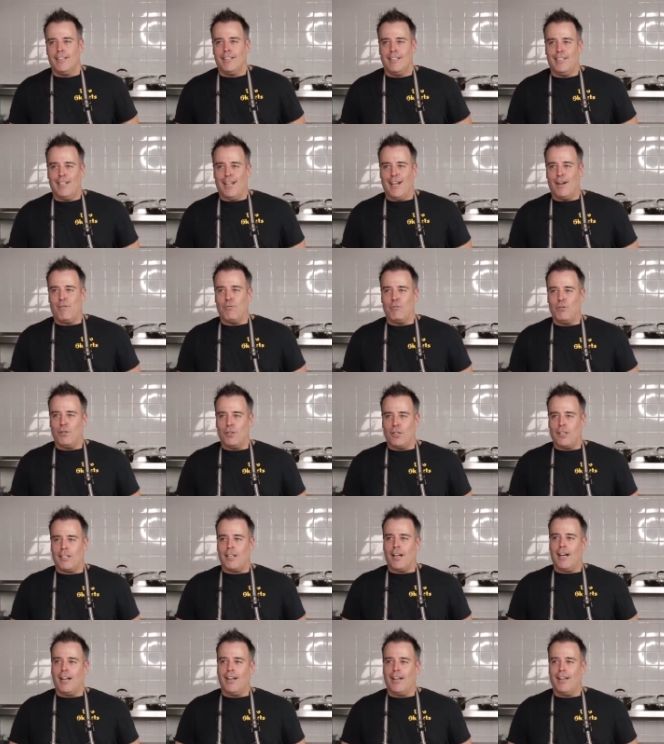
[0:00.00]
that really
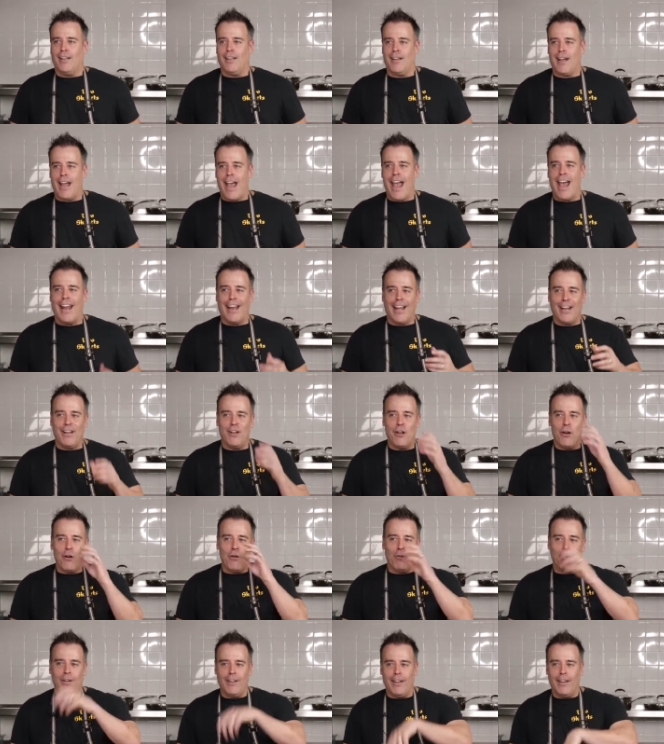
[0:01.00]
kind of, had I
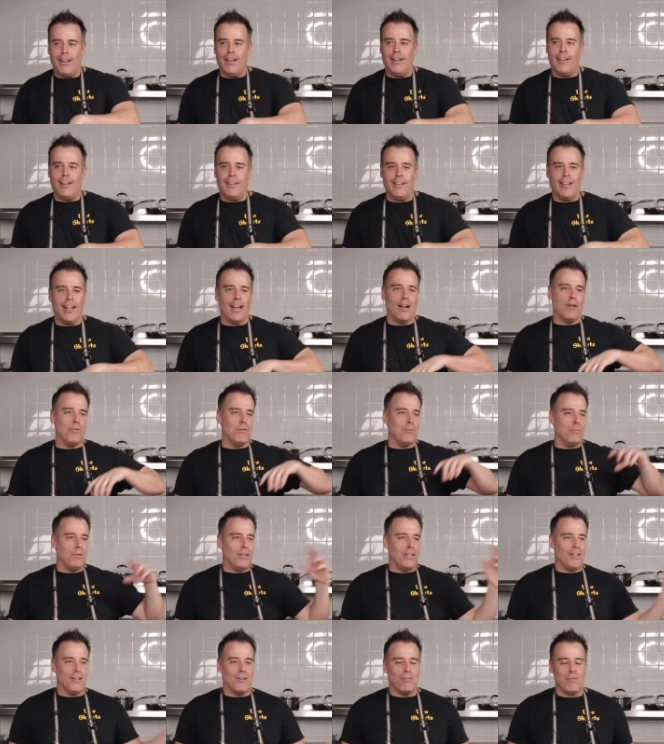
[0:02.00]
known then that I would
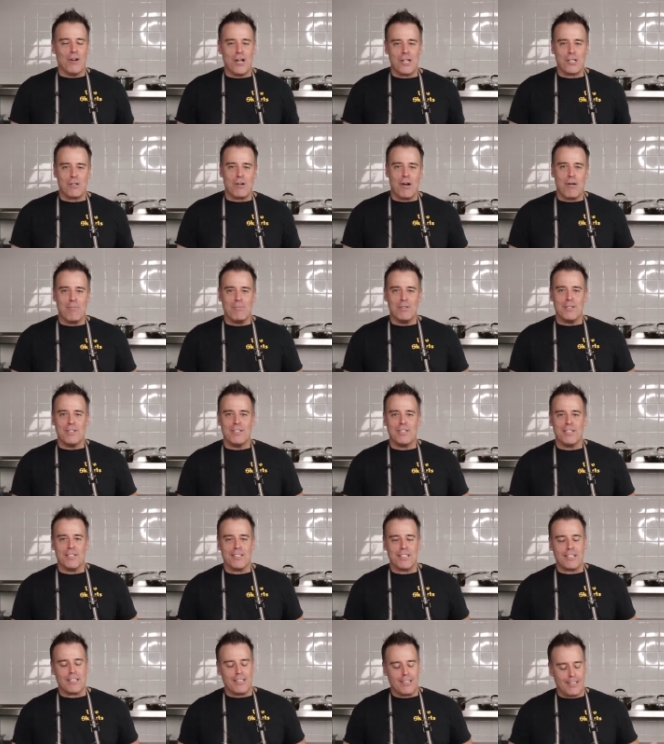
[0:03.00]
be in a restaurant
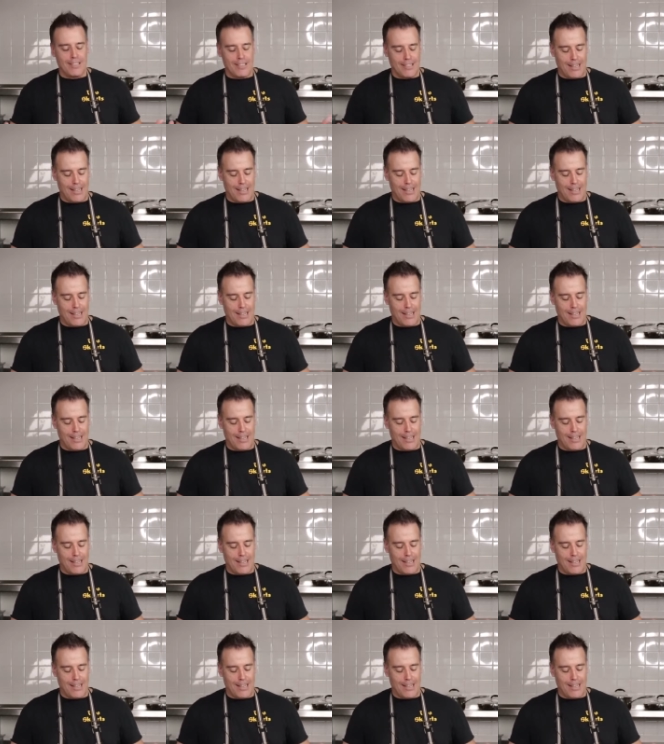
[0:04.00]
business,